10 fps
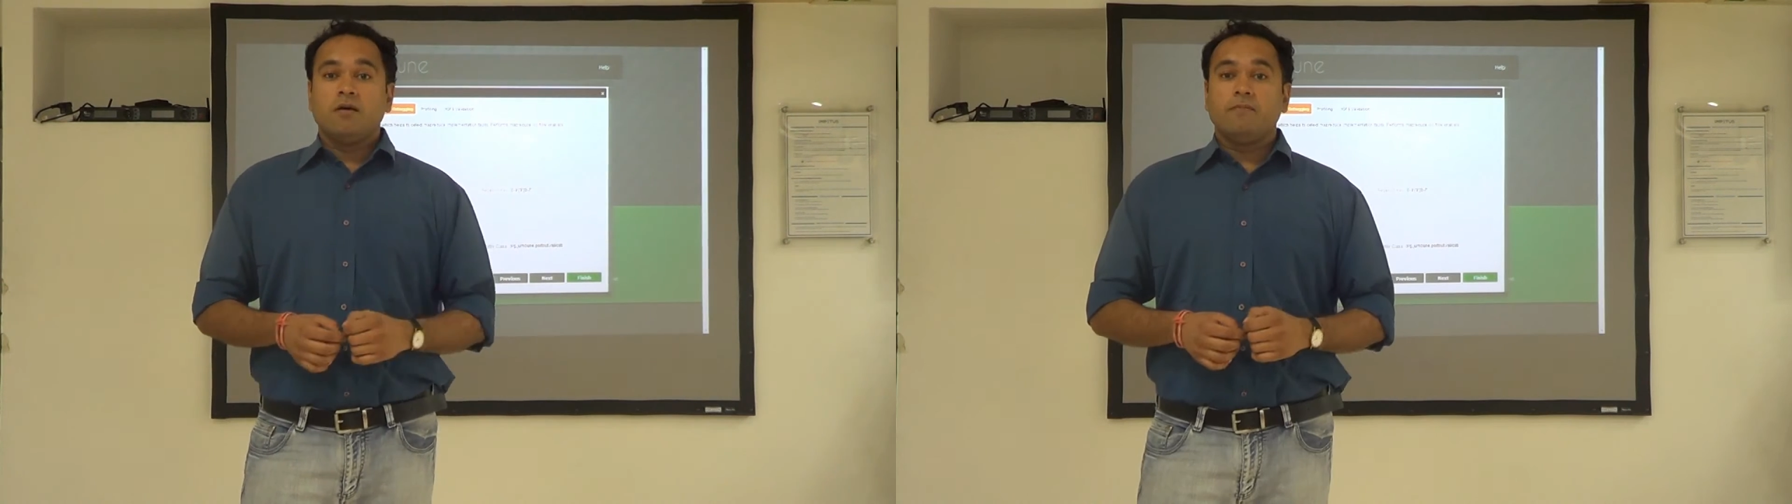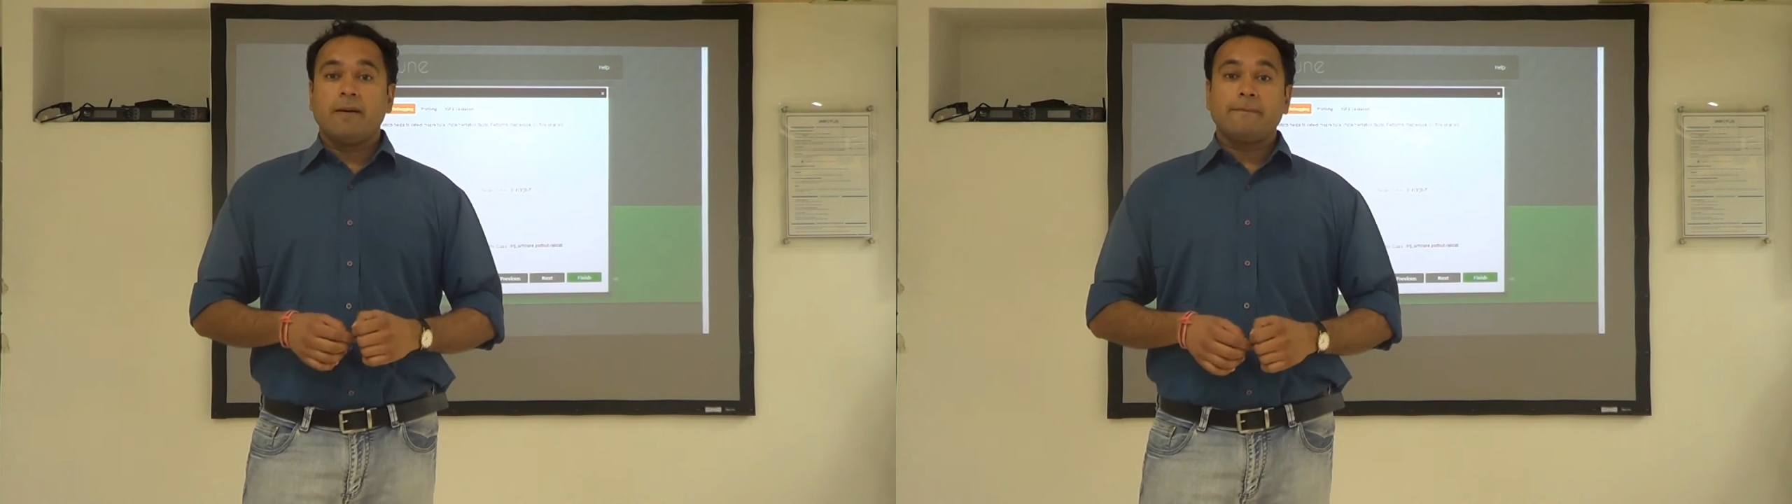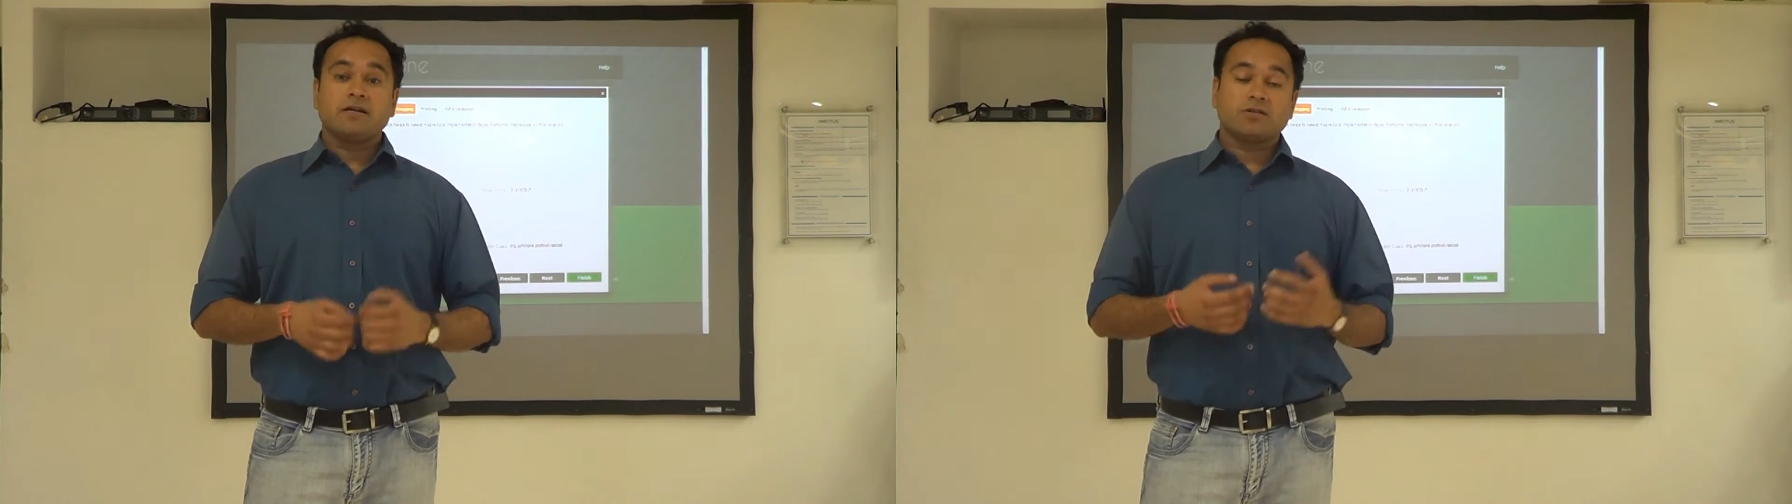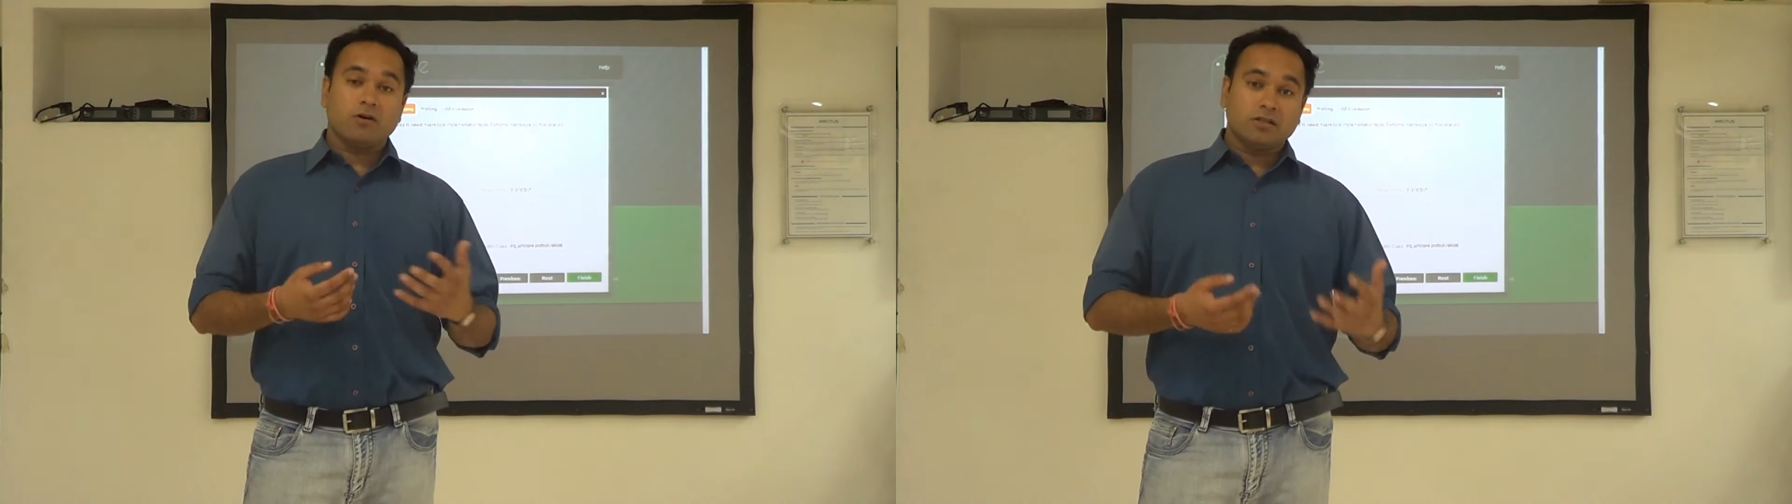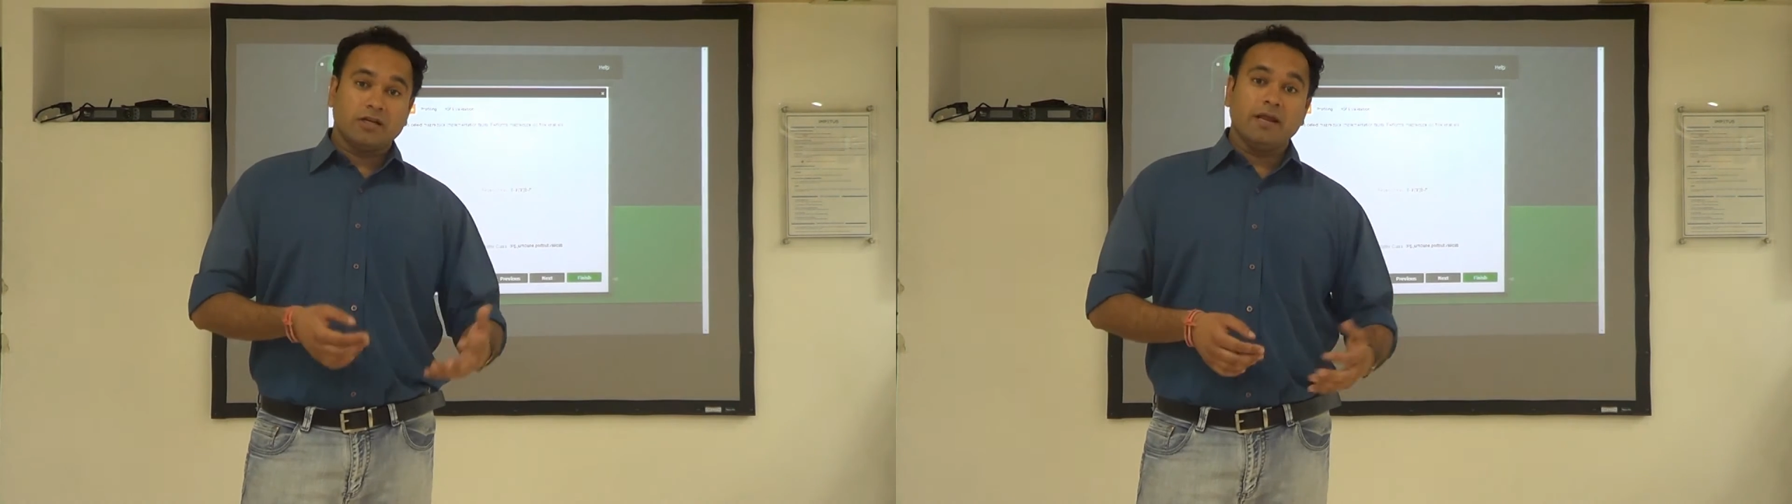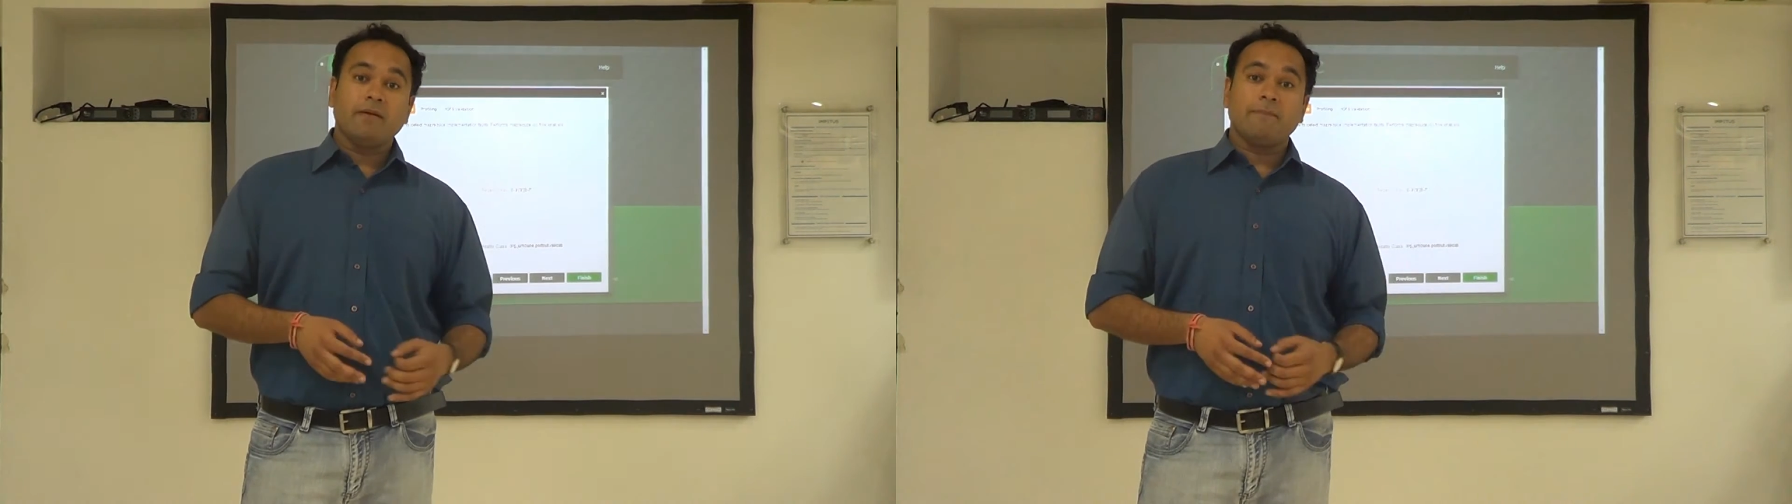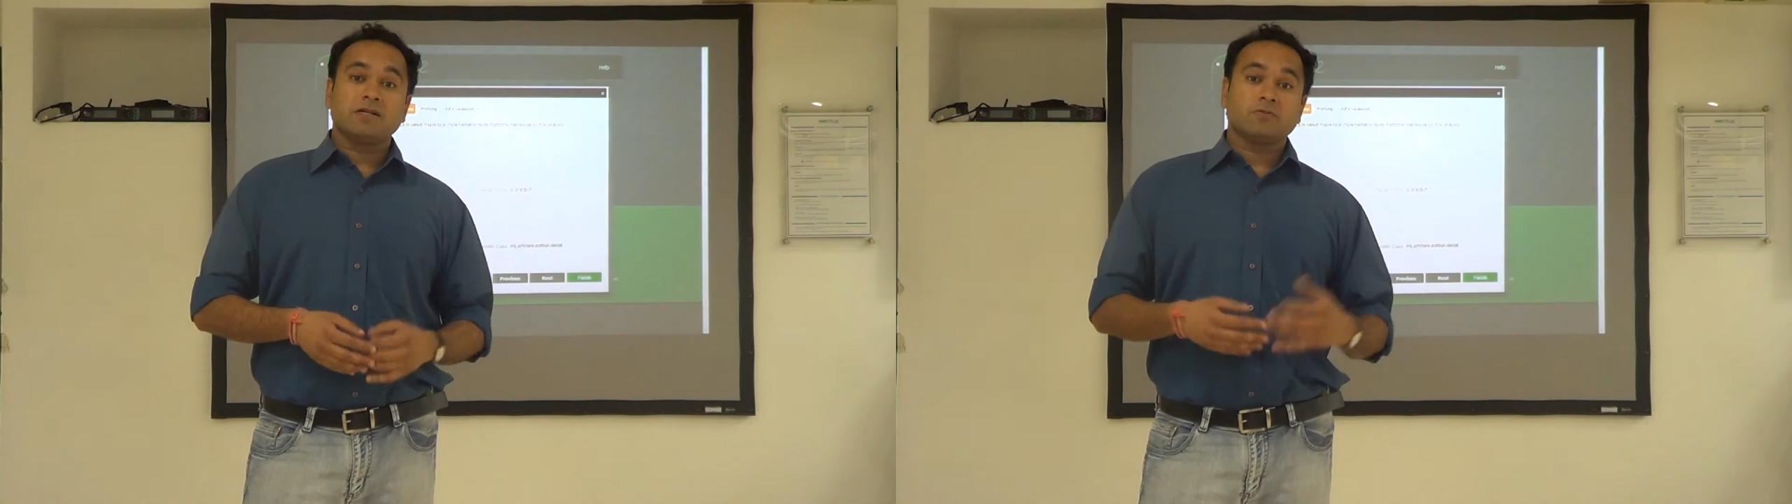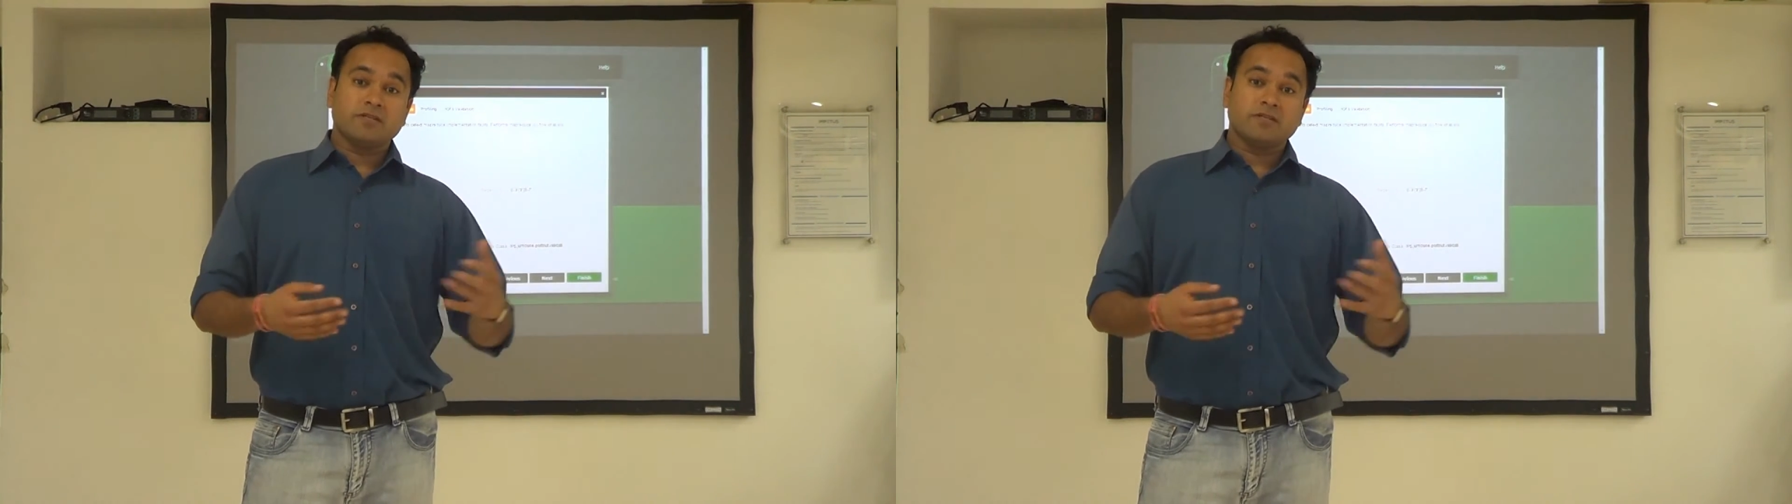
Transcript: mappers or 3 mappers